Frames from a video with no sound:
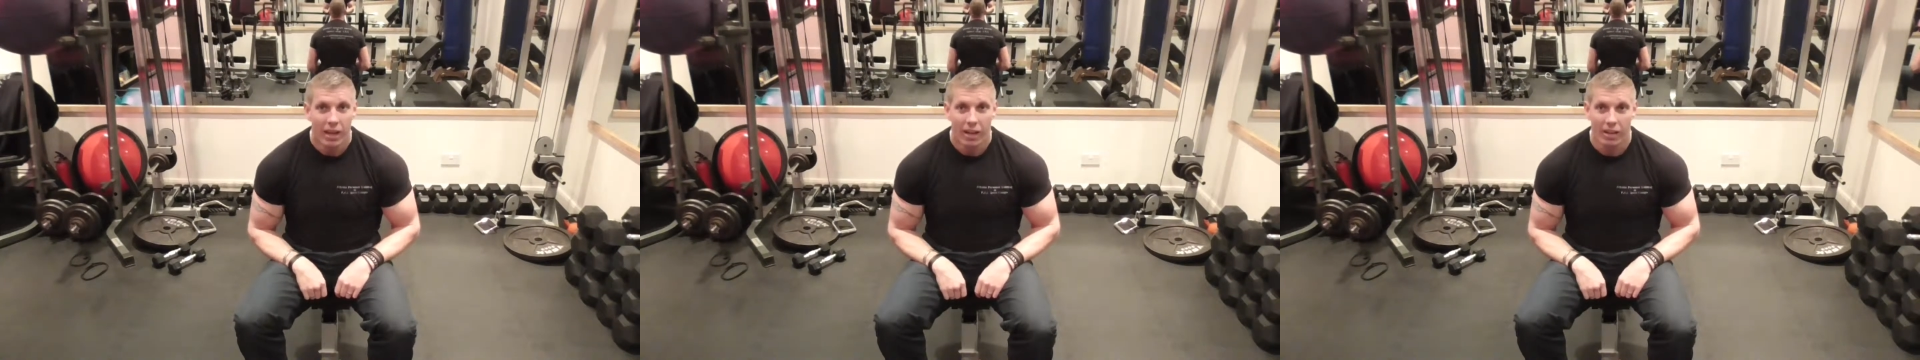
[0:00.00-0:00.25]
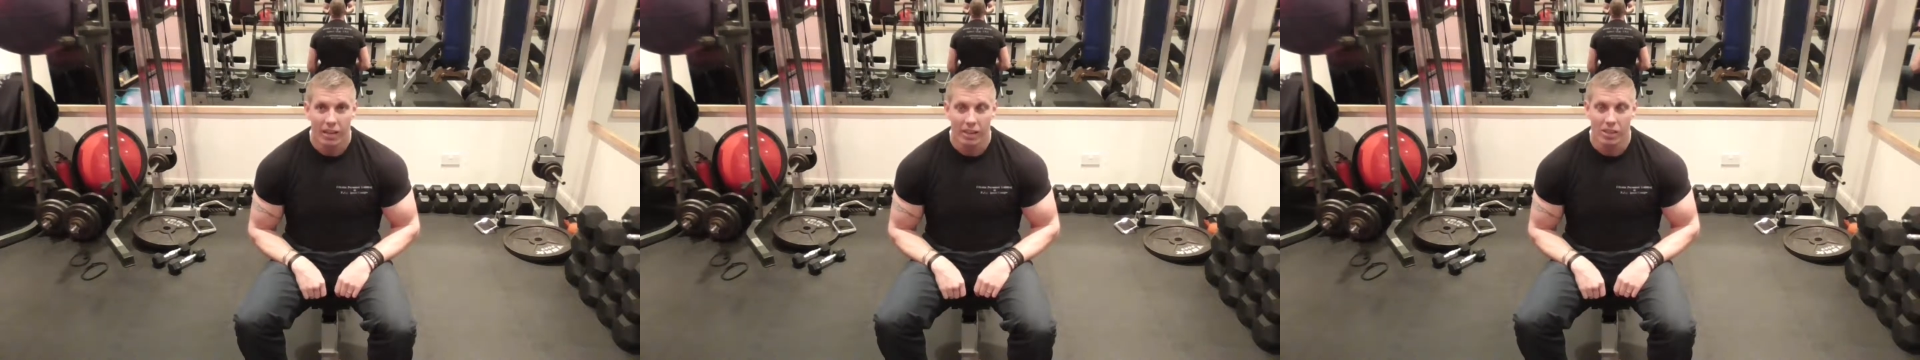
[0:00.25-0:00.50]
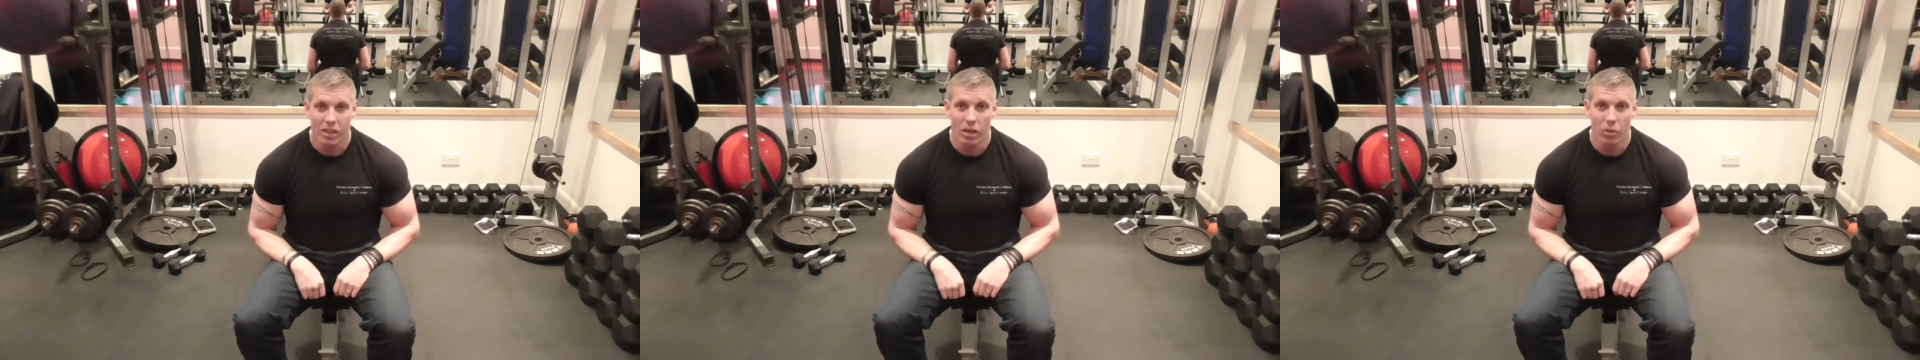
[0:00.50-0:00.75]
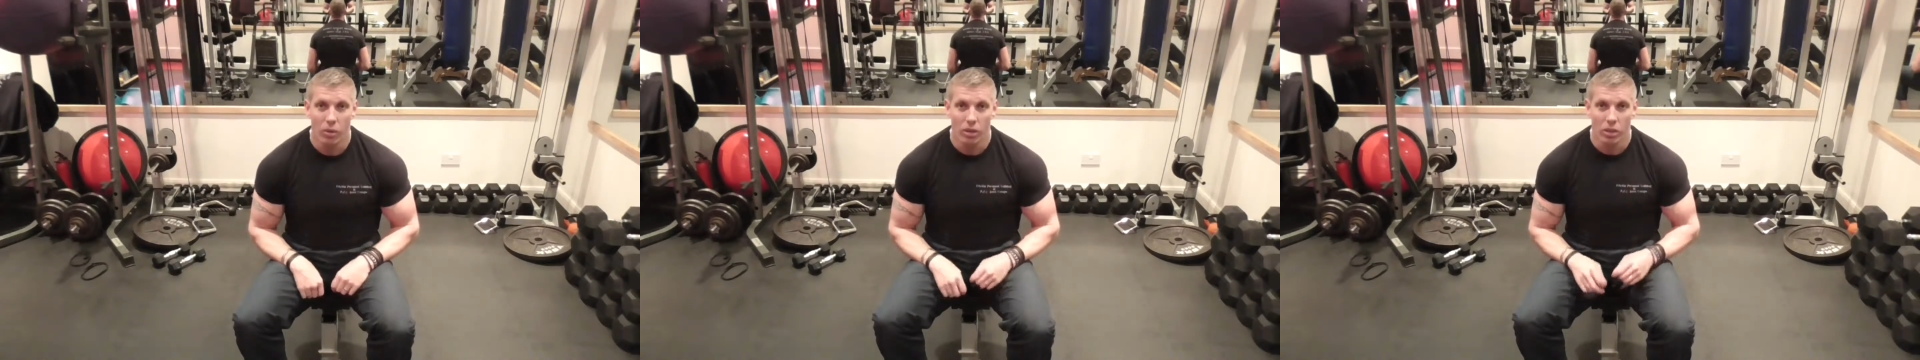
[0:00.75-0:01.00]
Okay,
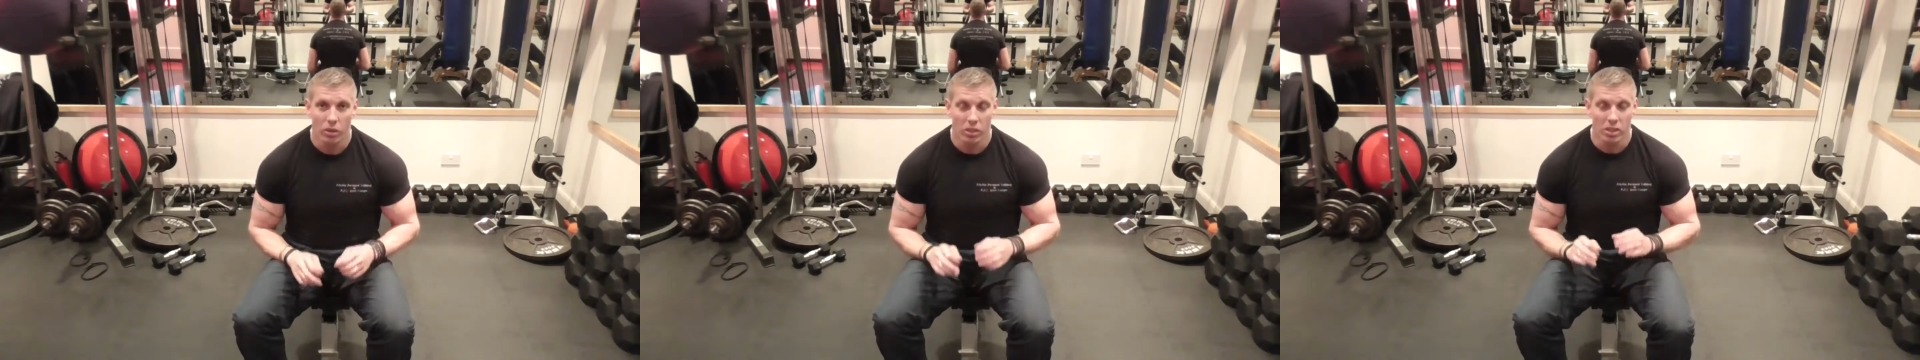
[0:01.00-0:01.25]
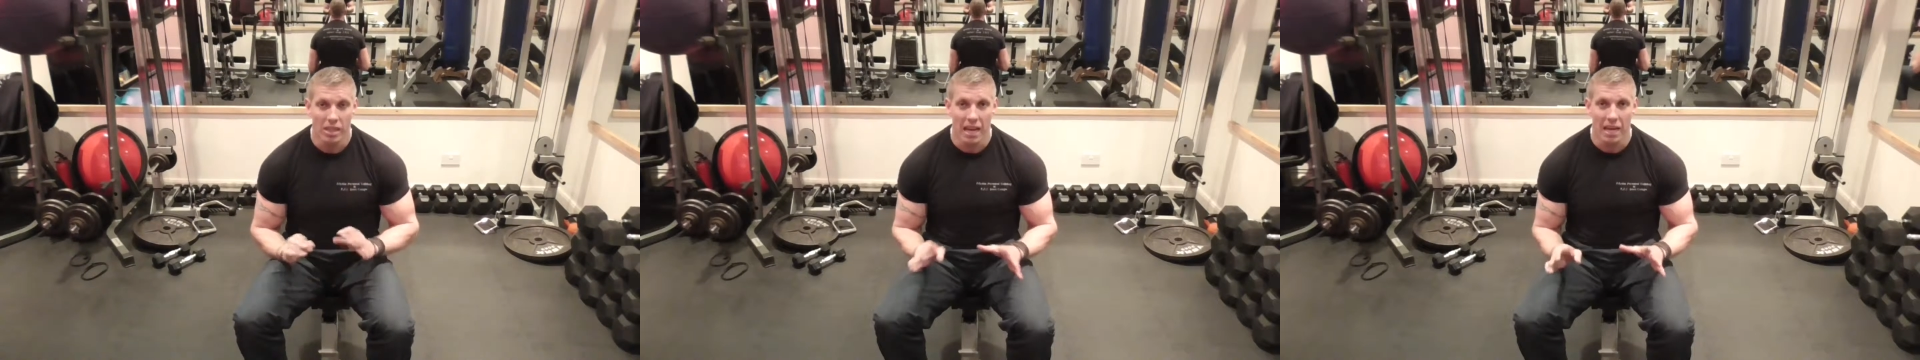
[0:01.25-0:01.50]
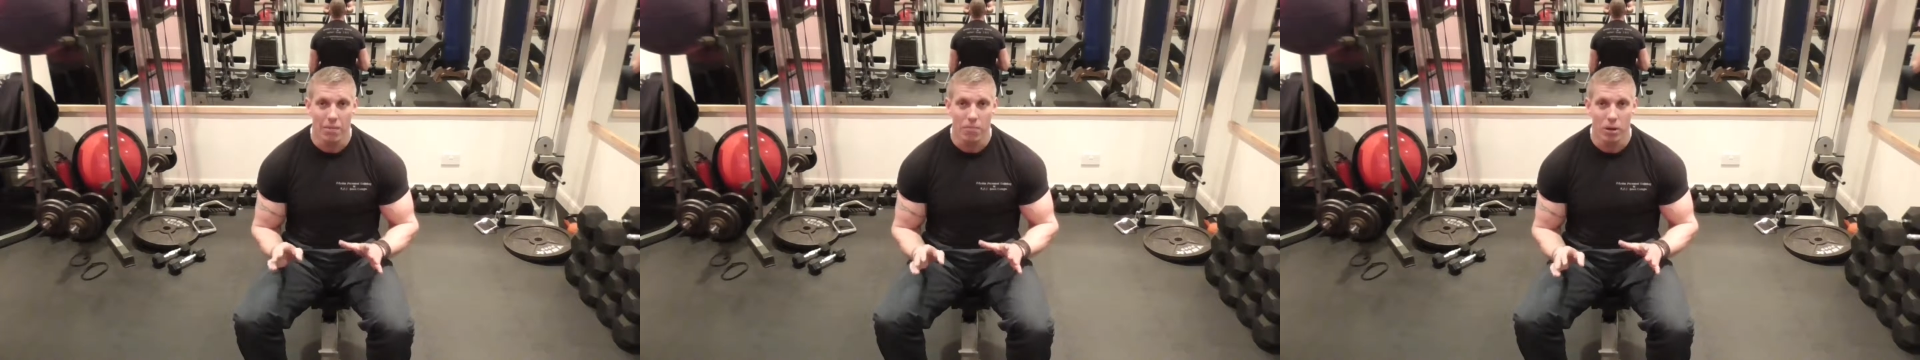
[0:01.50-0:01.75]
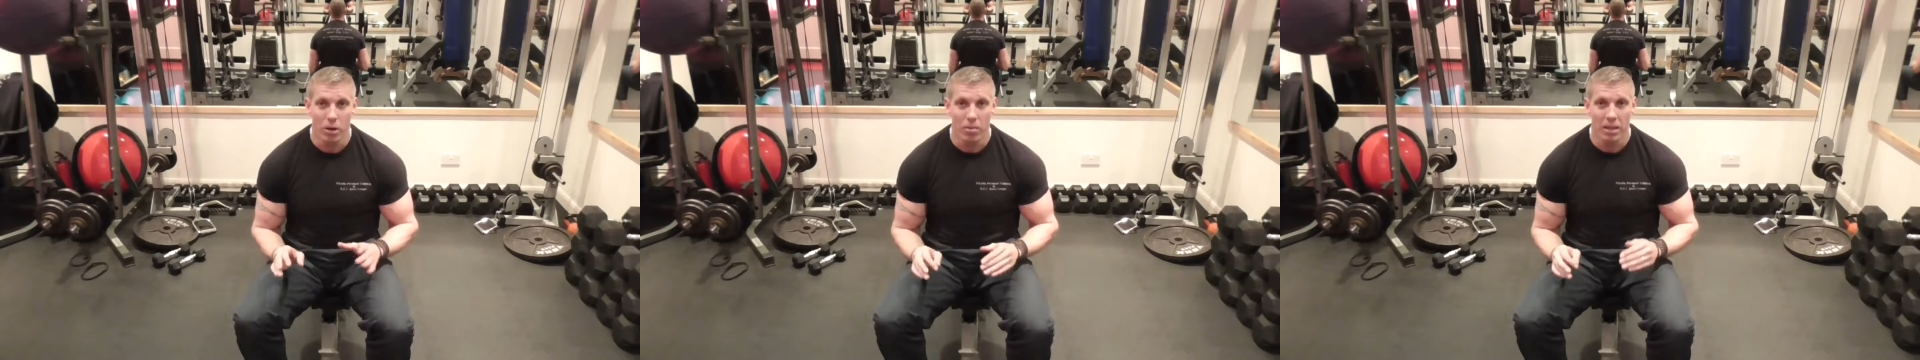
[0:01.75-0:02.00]
so we're going to do a
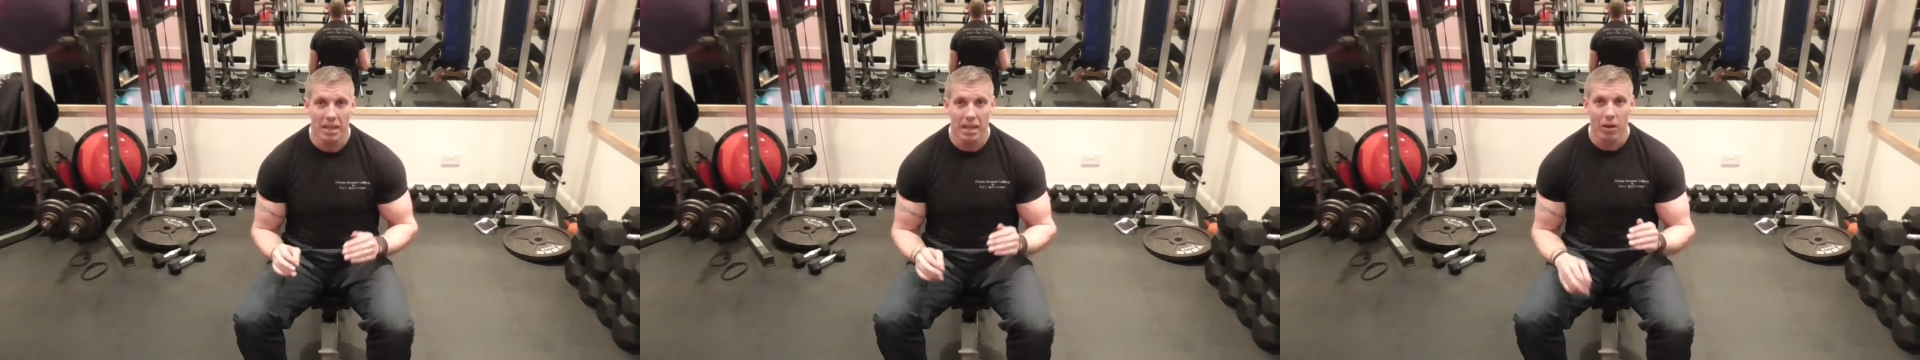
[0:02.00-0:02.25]
standard pyramid.